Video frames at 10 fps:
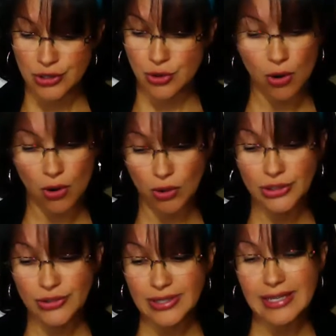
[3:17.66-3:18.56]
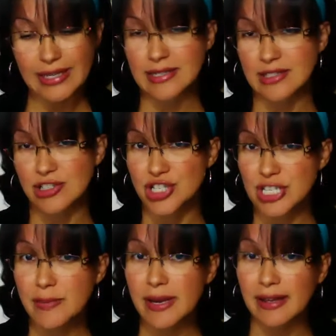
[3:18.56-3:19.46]
all you need is a
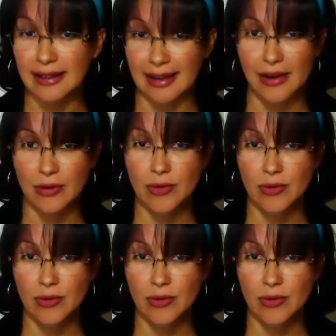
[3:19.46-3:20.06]
Gmail account,